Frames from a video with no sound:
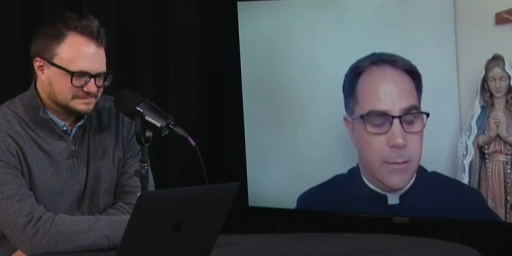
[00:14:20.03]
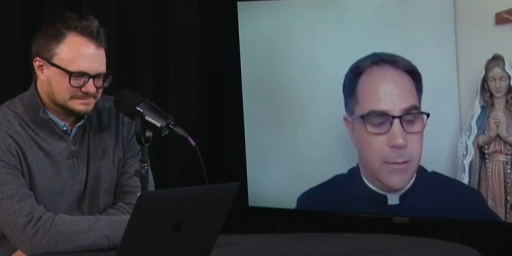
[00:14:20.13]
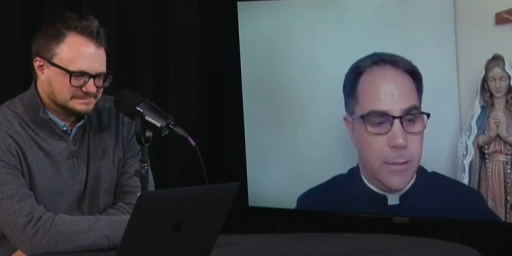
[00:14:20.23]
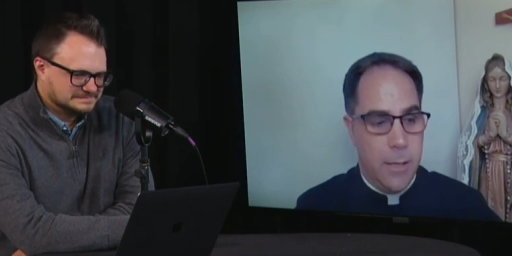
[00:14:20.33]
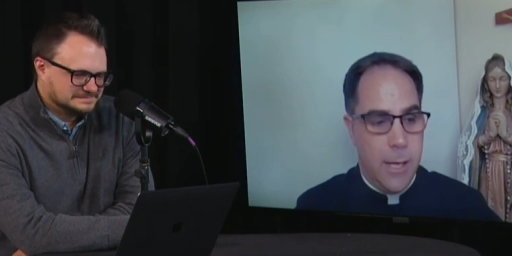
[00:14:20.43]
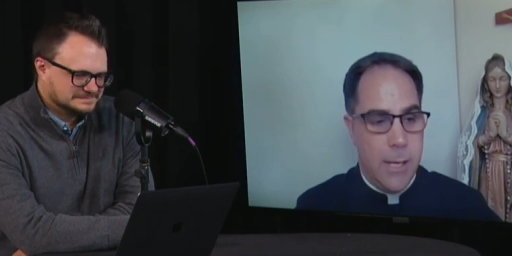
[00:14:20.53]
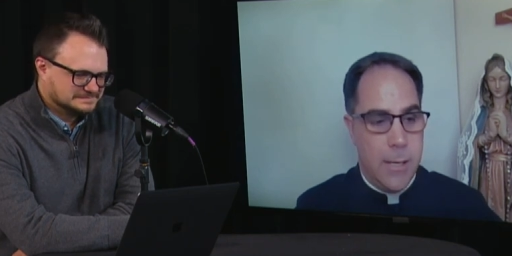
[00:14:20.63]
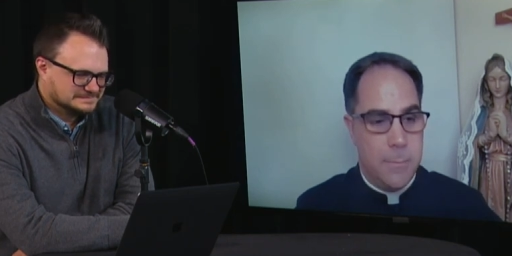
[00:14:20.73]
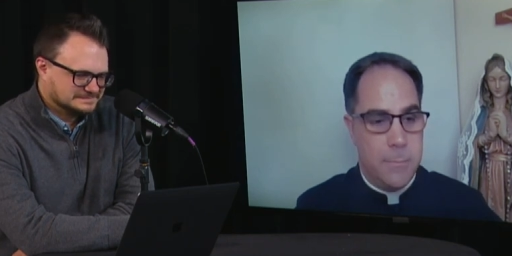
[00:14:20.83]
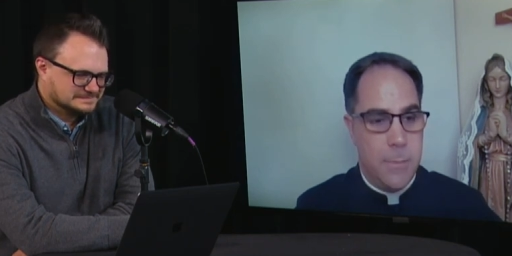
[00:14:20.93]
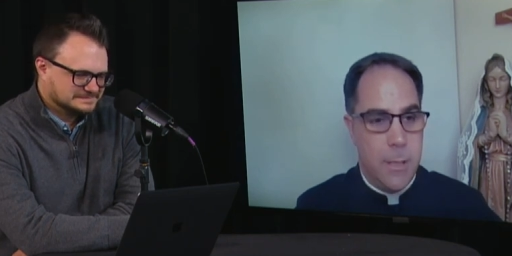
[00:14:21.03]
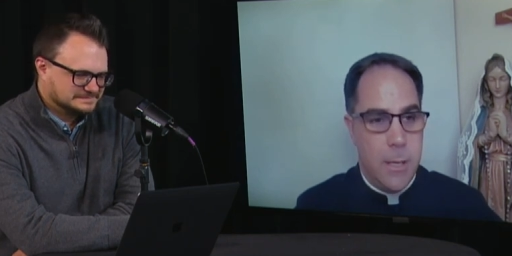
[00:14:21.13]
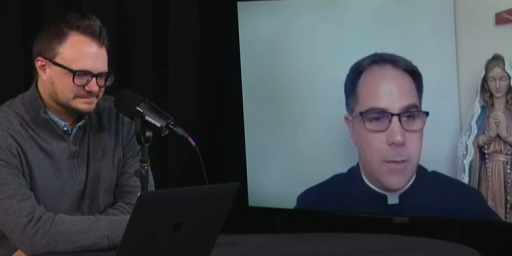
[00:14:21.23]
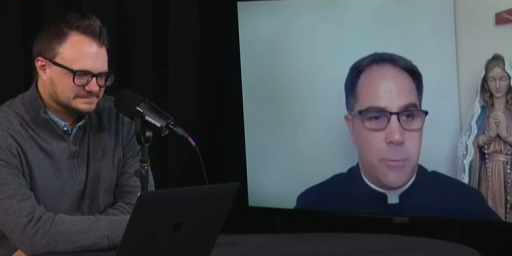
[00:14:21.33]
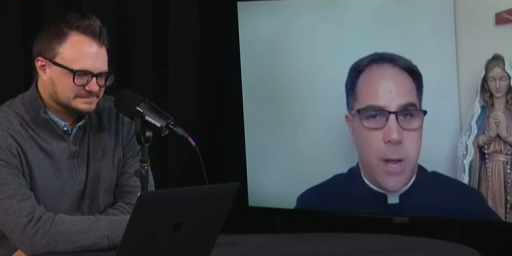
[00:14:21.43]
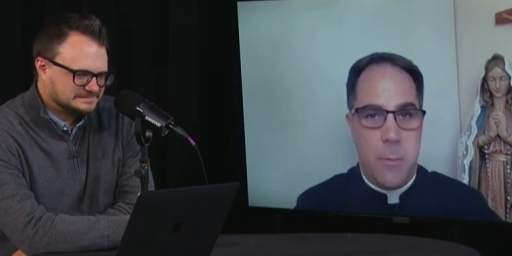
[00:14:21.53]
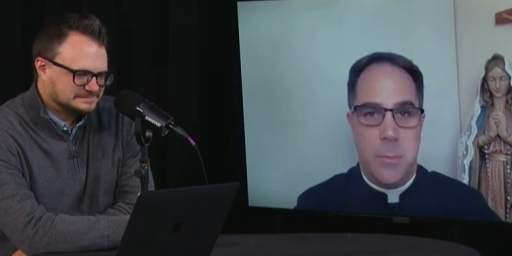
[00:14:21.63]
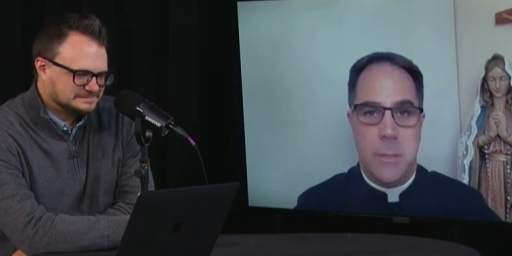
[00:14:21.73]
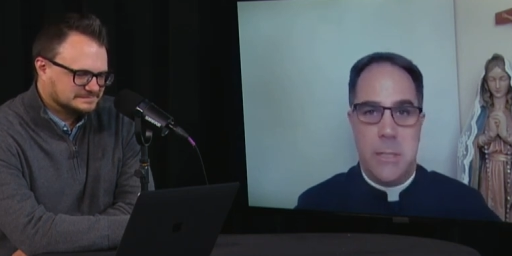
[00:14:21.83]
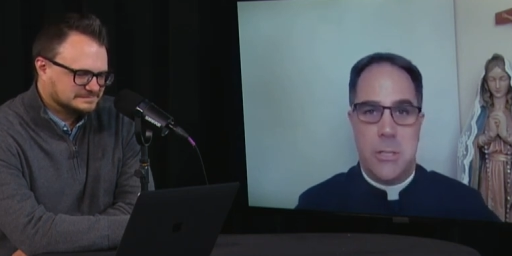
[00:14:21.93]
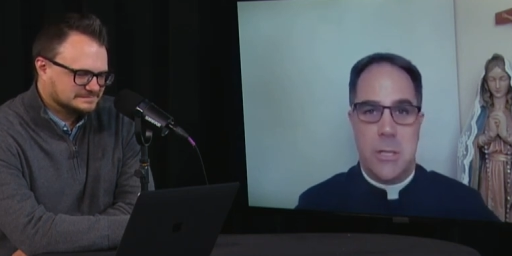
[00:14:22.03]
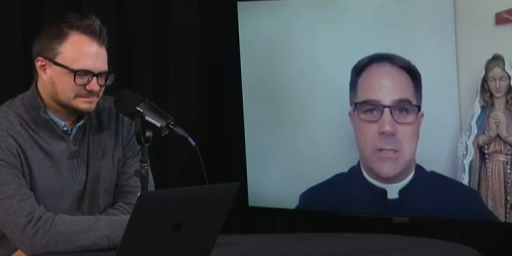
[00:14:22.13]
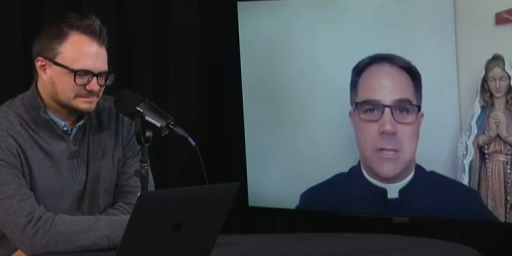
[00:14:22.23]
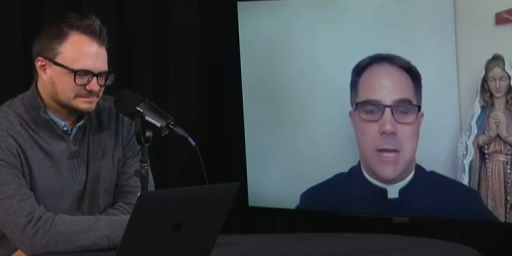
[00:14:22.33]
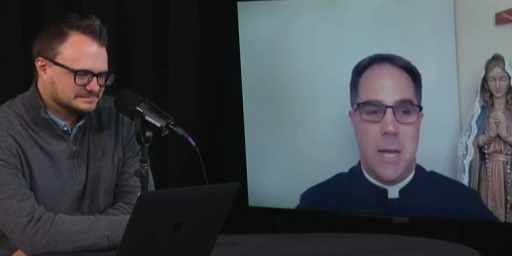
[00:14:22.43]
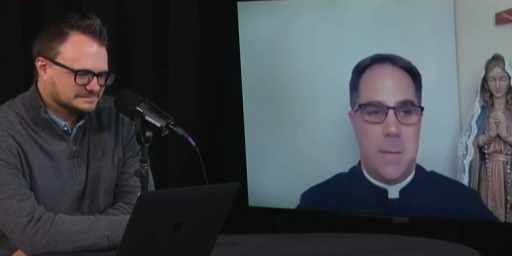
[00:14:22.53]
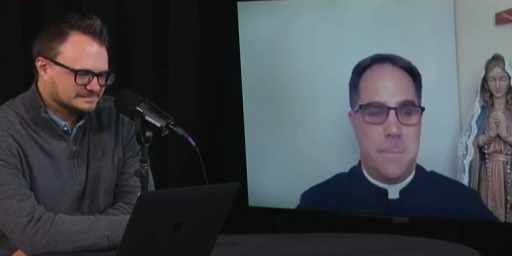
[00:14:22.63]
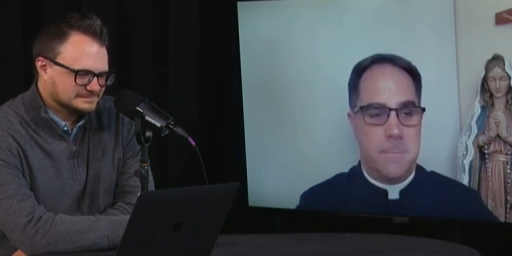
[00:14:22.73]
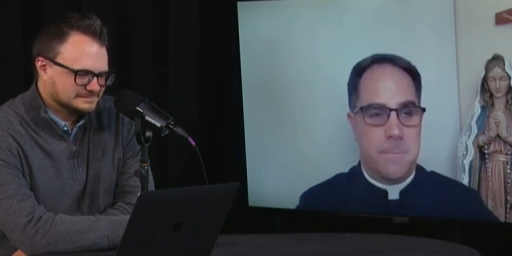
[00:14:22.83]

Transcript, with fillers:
Speaker 1: um, probably just um,